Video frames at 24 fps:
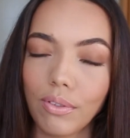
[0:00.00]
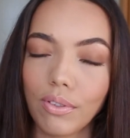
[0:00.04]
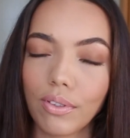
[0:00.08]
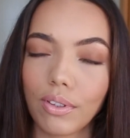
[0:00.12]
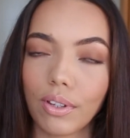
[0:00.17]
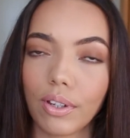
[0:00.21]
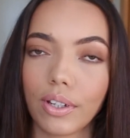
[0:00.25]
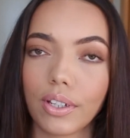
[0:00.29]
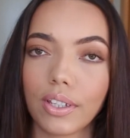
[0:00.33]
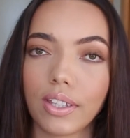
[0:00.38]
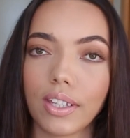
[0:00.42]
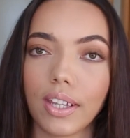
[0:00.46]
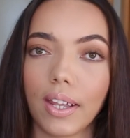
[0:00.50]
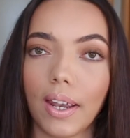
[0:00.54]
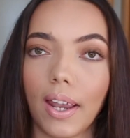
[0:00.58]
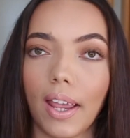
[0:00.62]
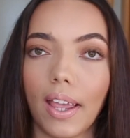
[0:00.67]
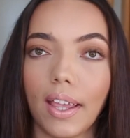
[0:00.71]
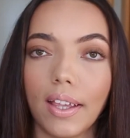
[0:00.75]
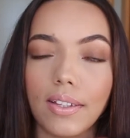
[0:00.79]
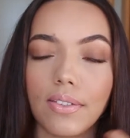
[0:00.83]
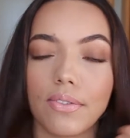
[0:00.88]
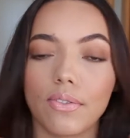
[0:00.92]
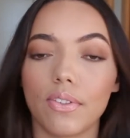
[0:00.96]
So
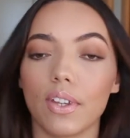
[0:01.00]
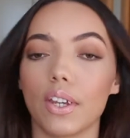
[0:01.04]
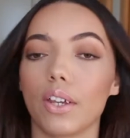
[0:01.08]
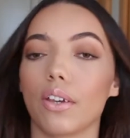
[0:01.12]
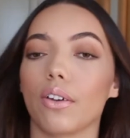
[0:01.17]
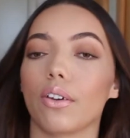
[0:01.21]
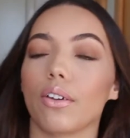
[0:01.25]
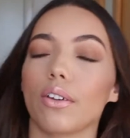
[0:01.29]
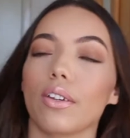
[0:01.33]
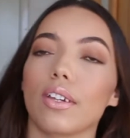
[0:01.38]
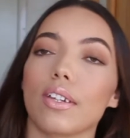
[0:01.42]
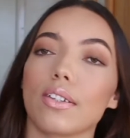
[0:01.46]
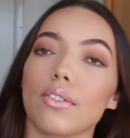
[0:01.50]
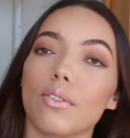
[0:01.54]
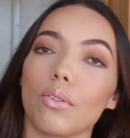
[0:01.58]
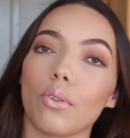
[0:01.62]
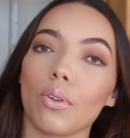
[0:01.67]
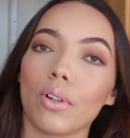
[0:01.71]
today's video is